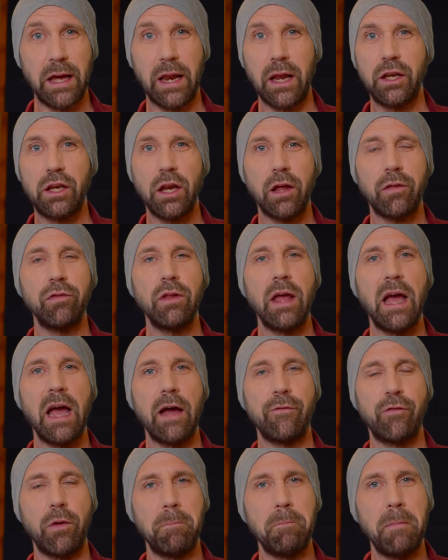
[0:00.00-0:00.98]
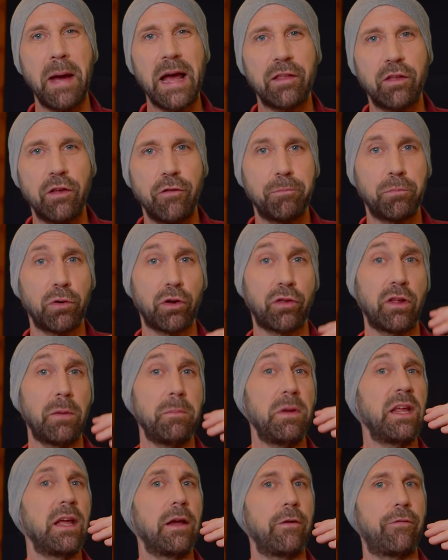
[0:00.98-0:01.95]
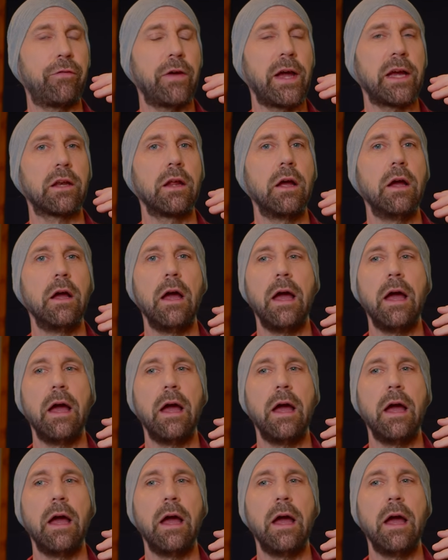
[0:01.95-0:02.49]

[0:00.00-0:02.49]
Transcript: and it doesn't have a massive proximity effect.